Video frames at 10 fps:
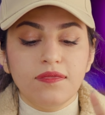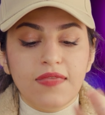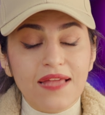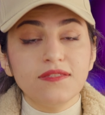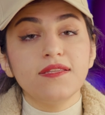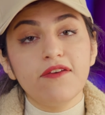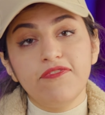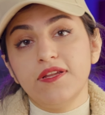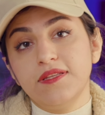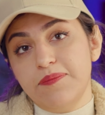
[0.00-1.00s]
that's
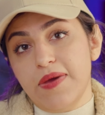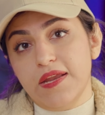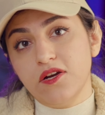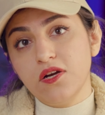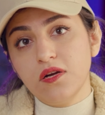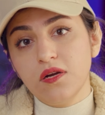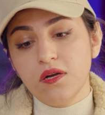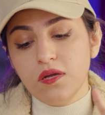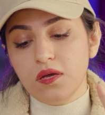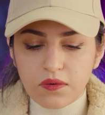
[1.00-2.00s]
definitely better,
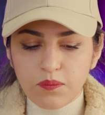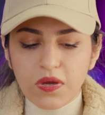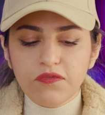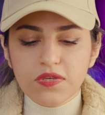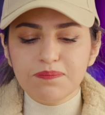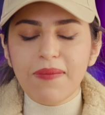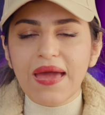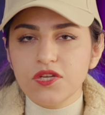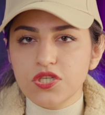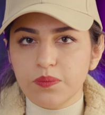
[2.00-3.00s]
but it was
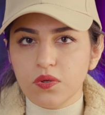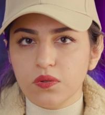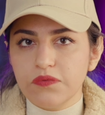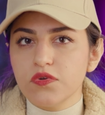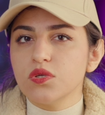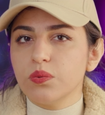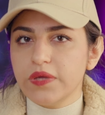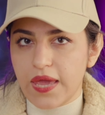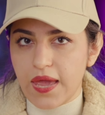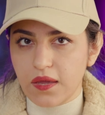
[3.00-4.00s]
manageable, it was
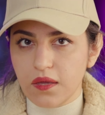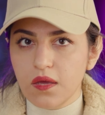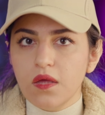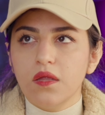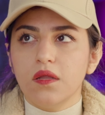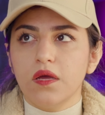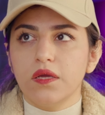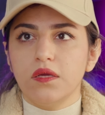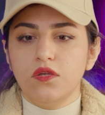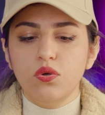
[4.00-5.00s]
okay. Like
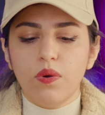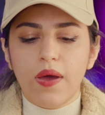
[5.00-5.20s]
it